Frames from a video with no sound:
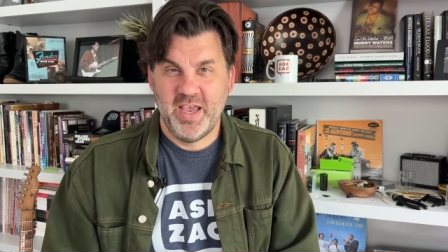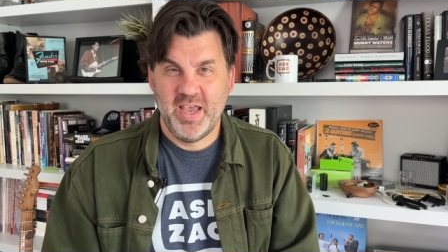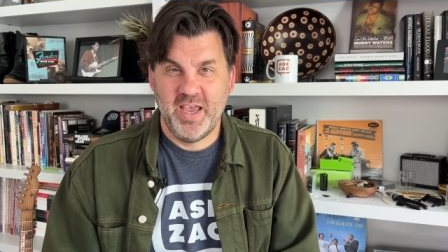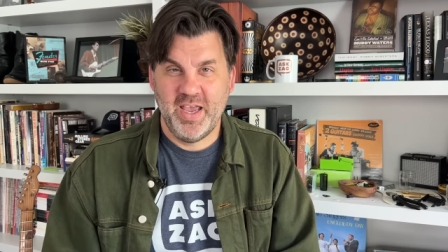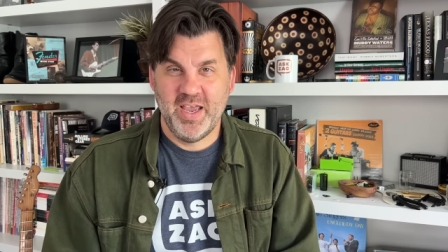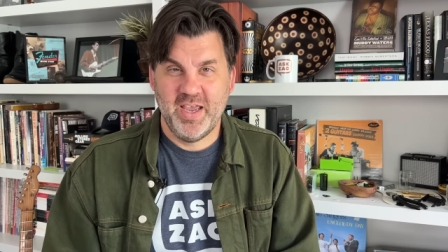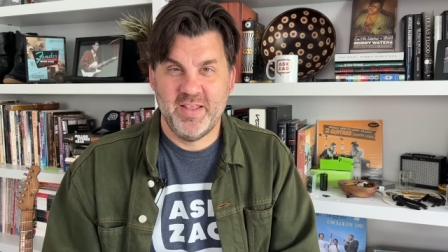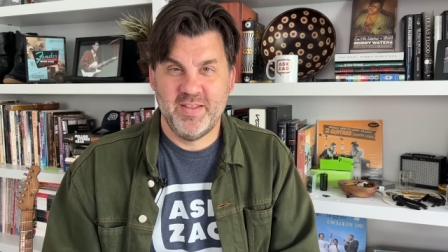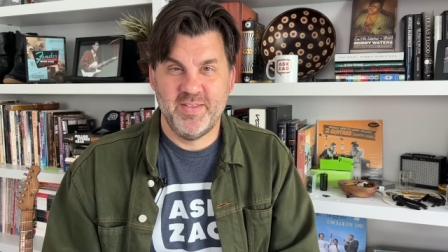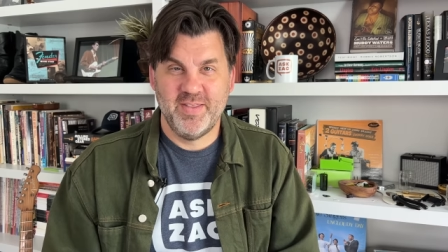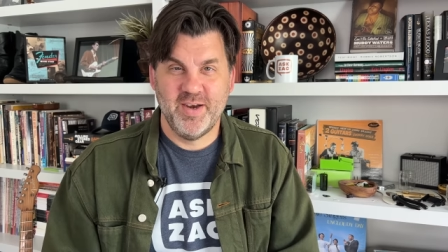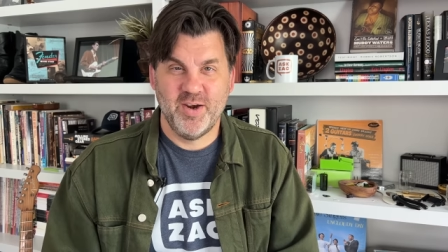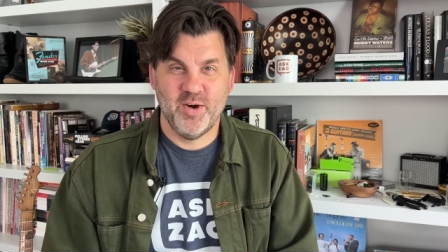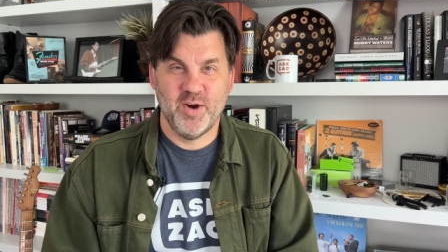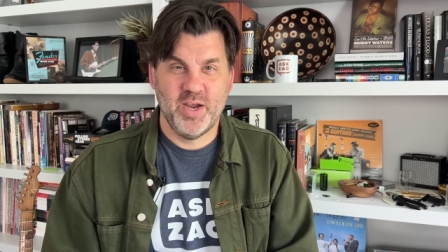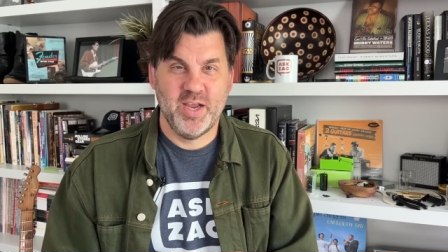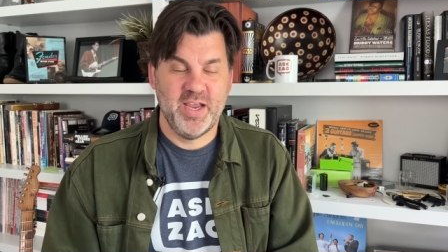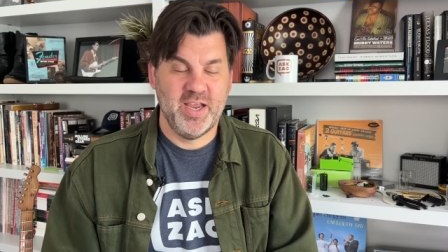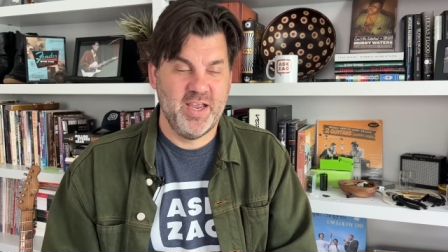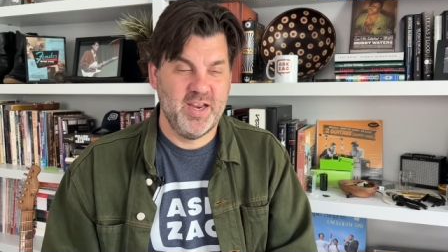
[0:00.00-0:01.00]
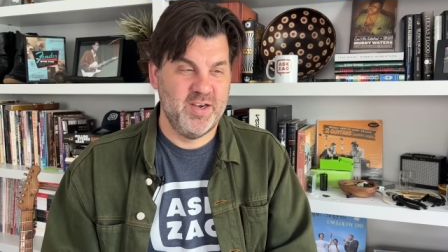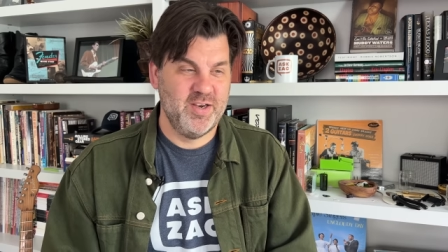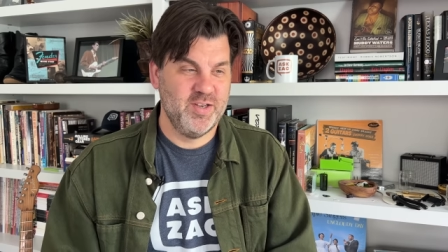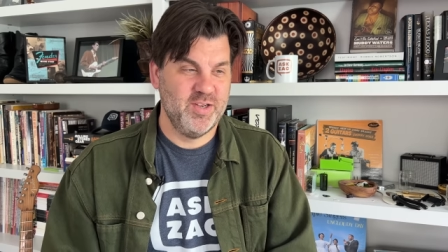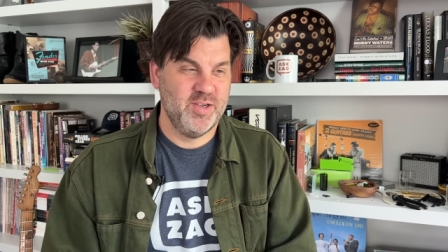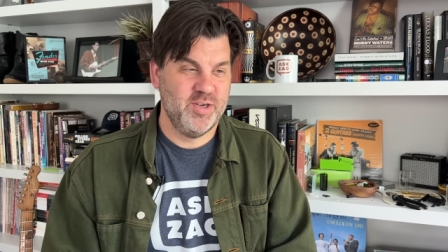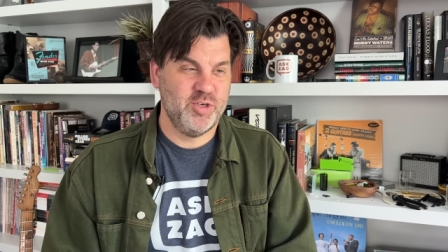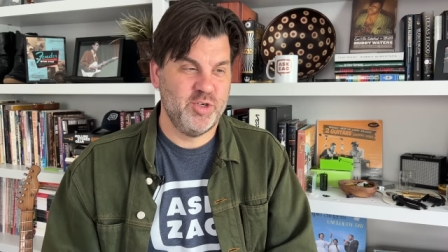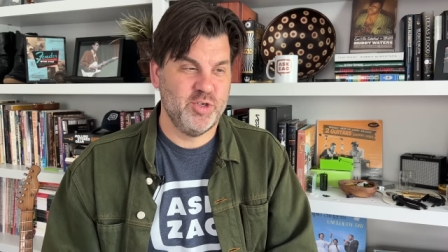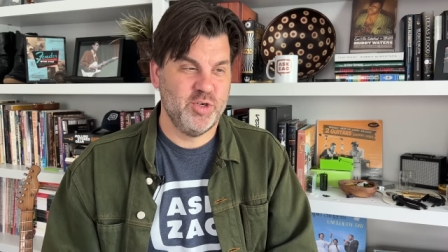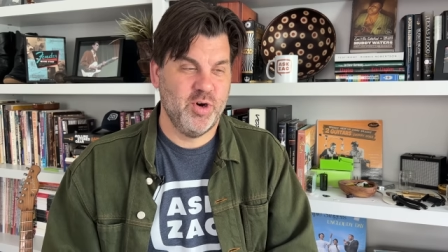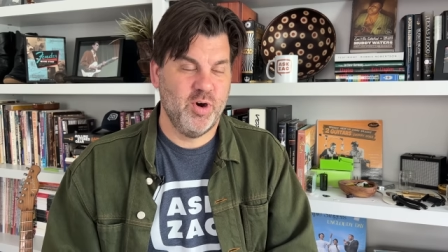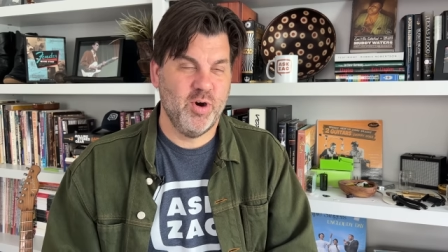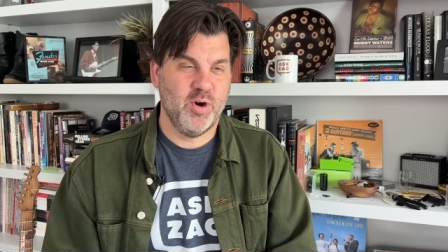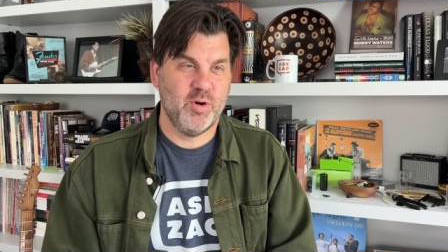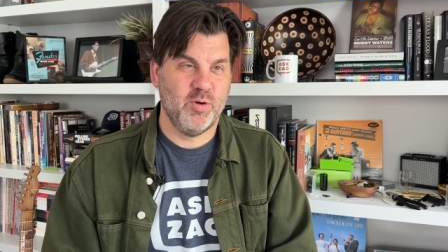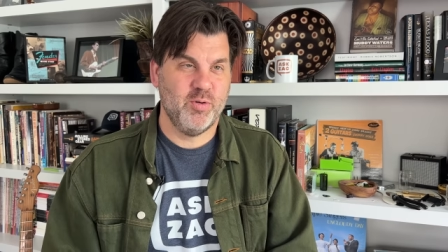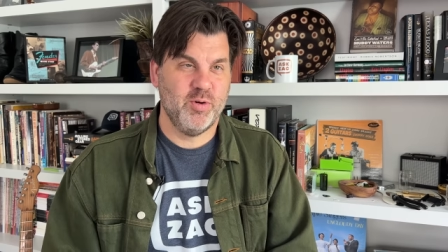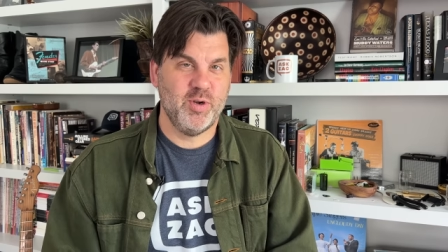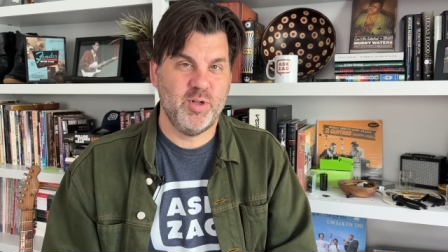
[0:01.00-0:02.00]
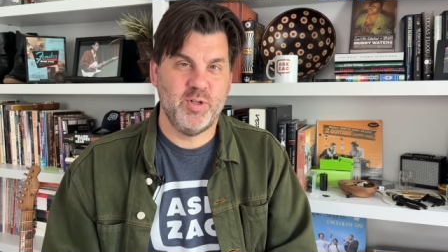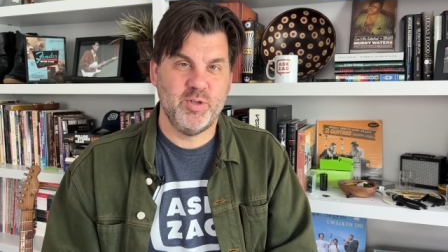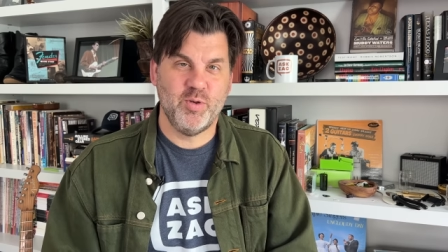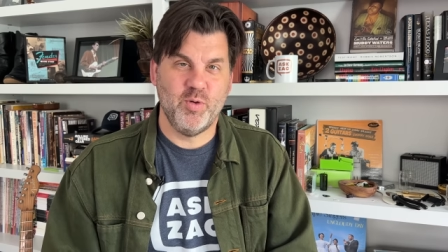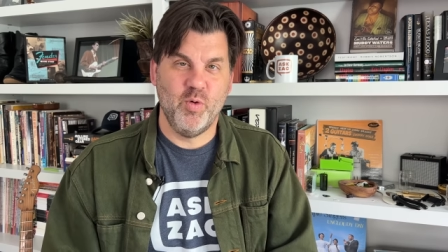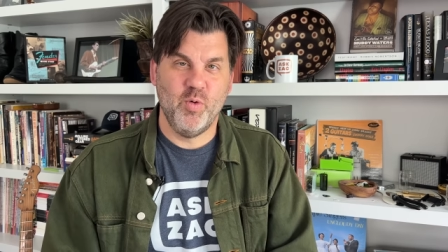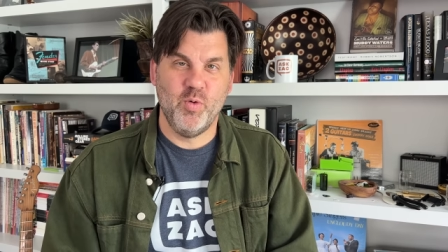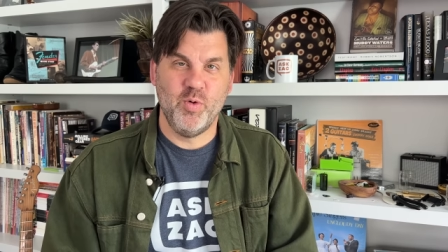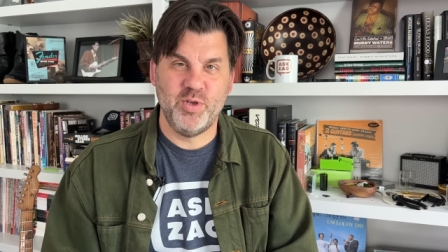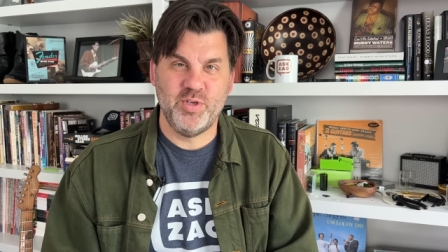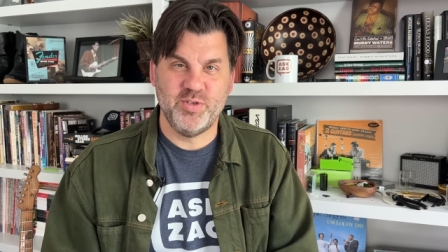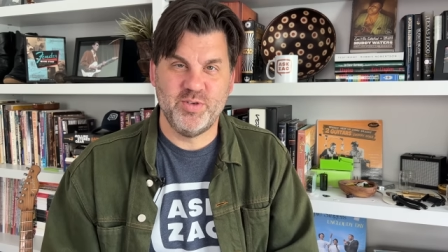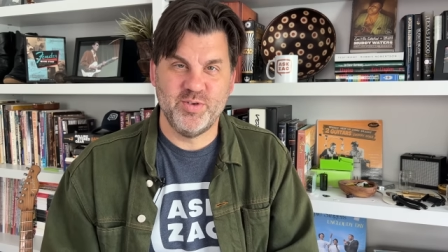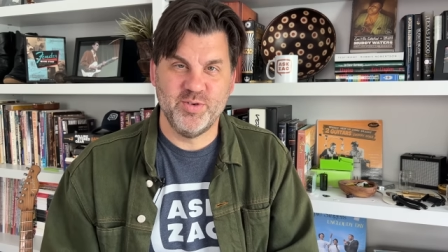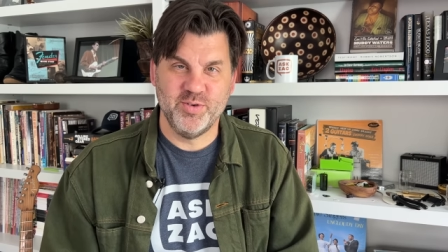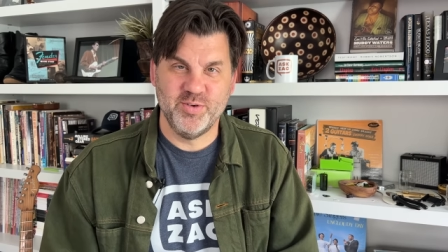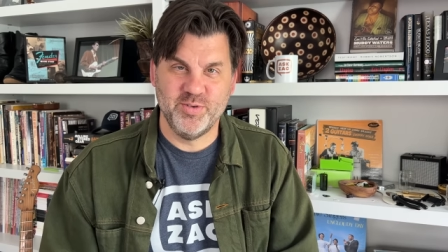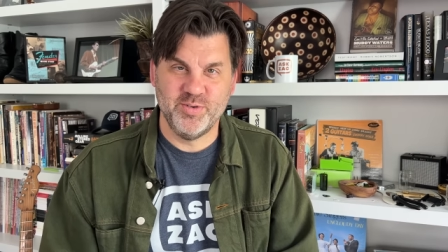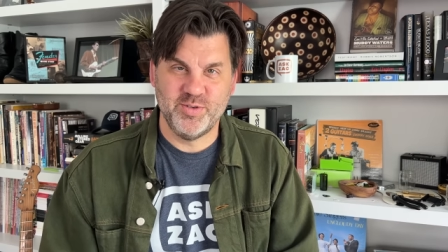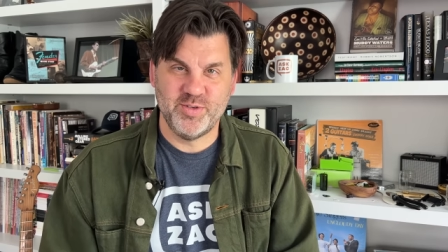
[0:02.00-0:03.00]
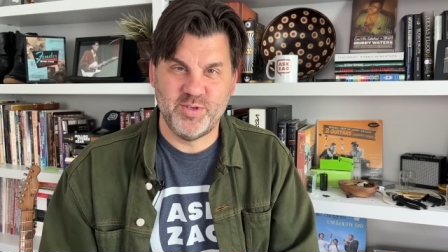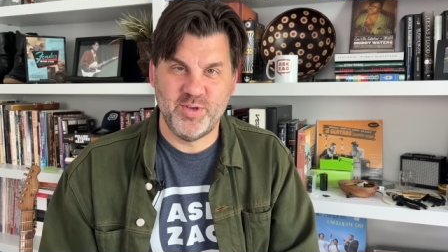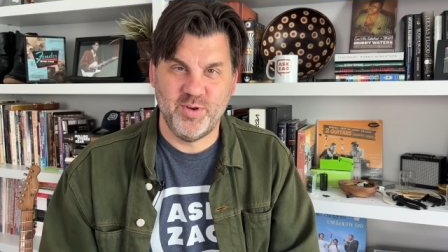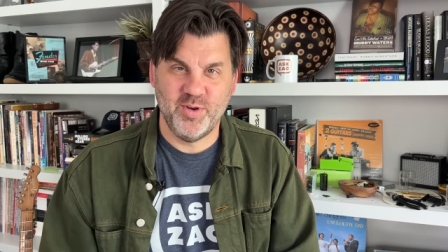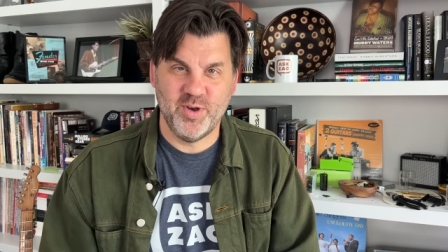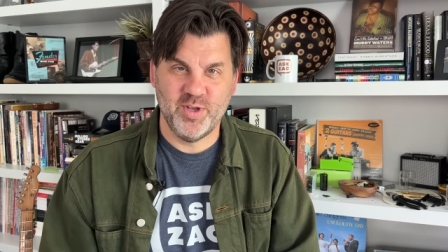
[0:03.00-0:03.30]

and there I had char grilled oysters you know,